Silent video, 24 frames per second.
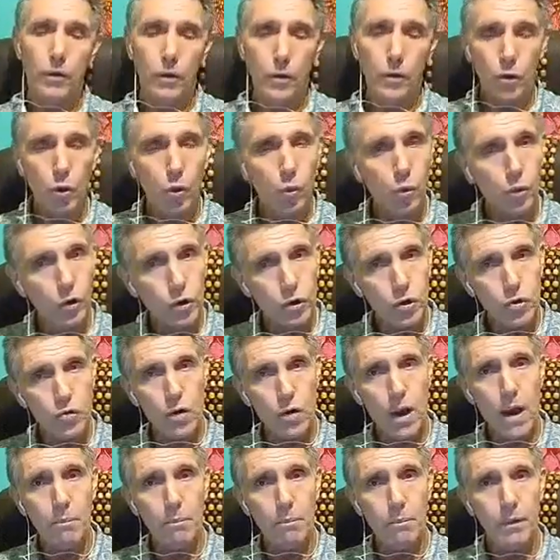you will
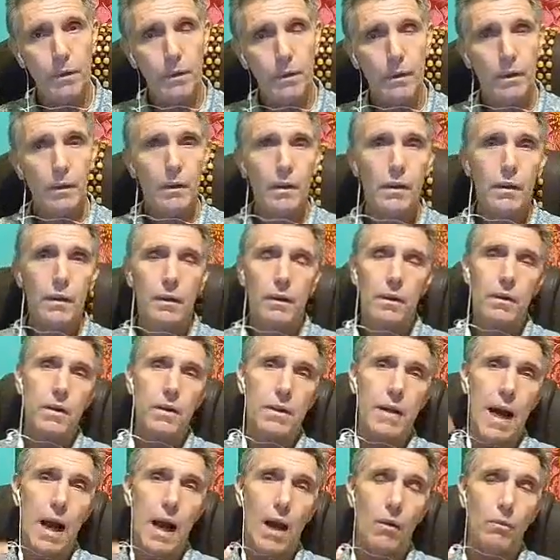drop
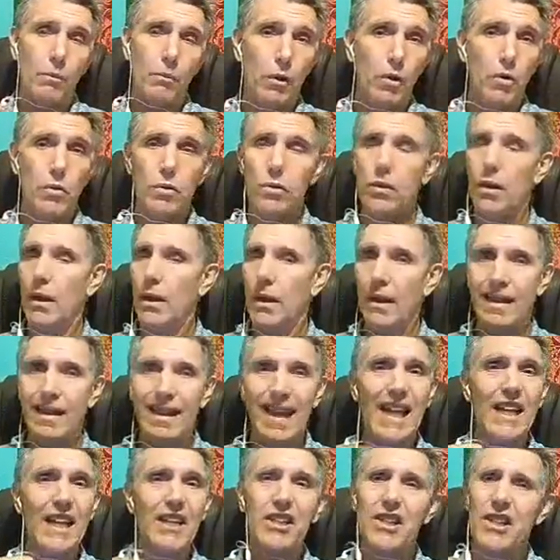down, because
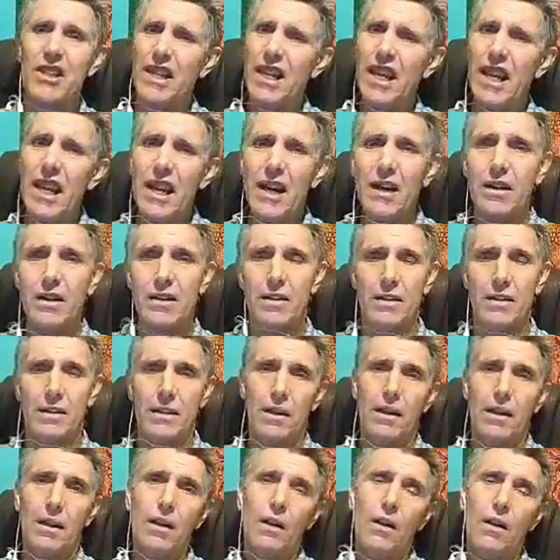it takes
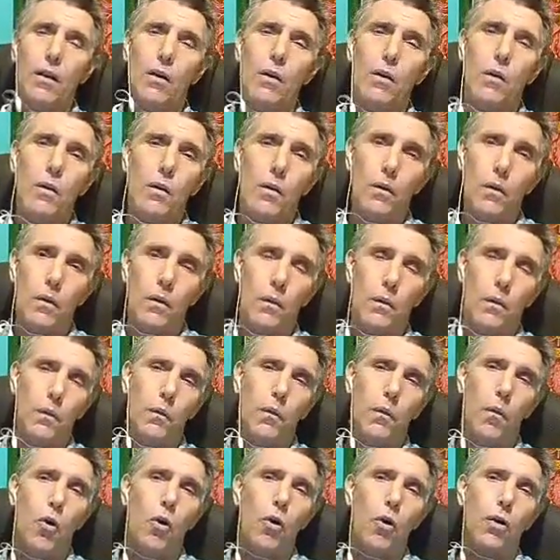years
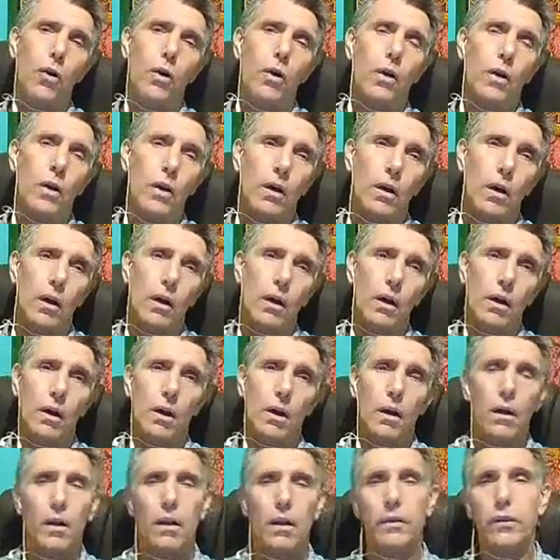for
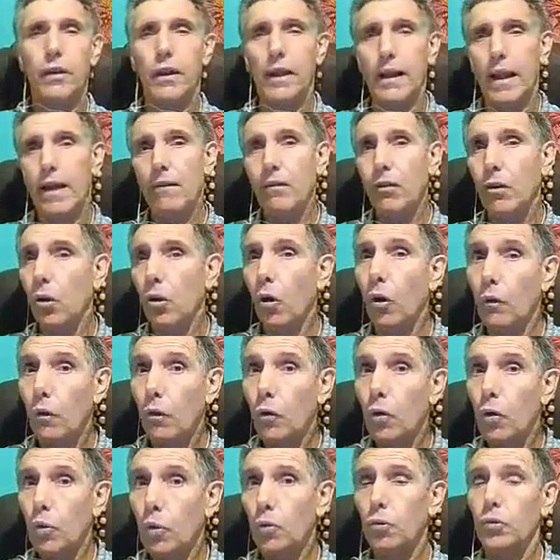the level of
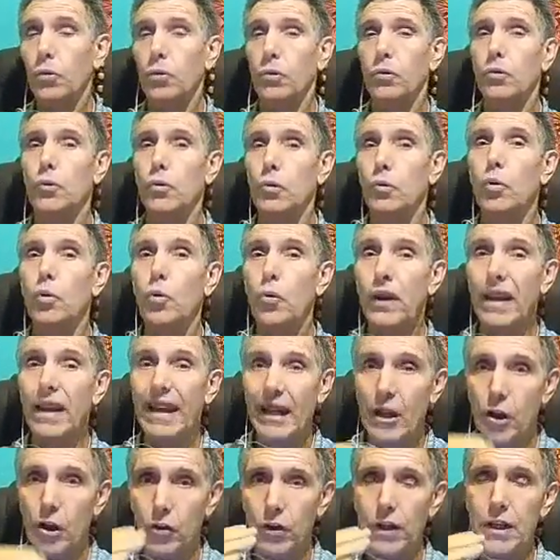GLUT to
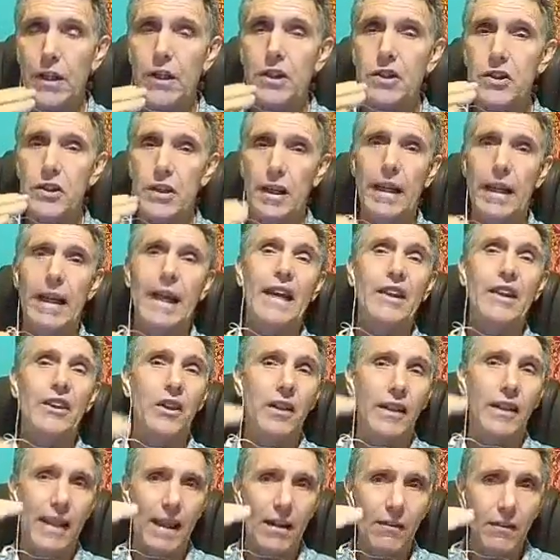increase
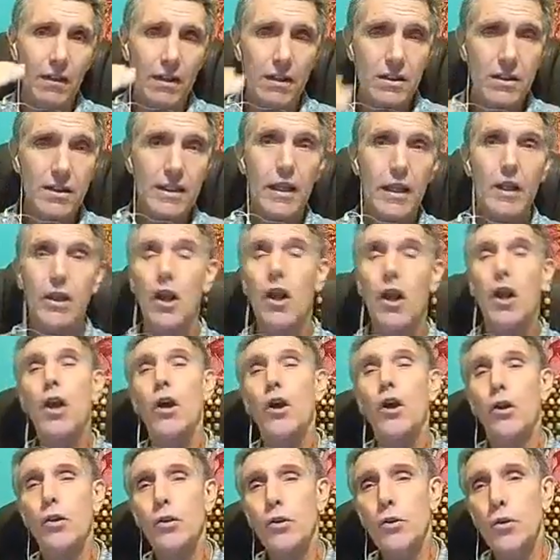in the levels that
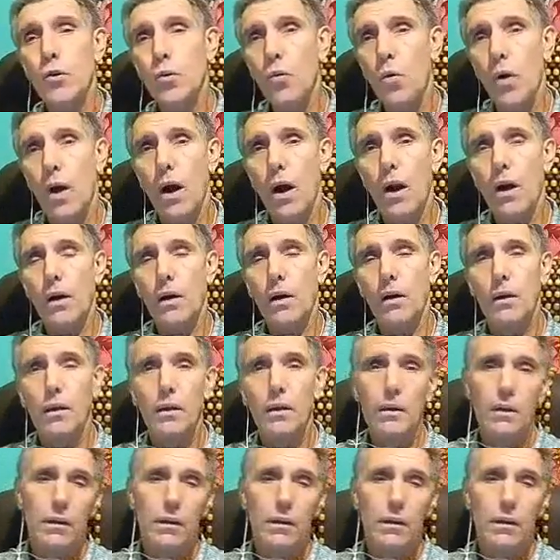you are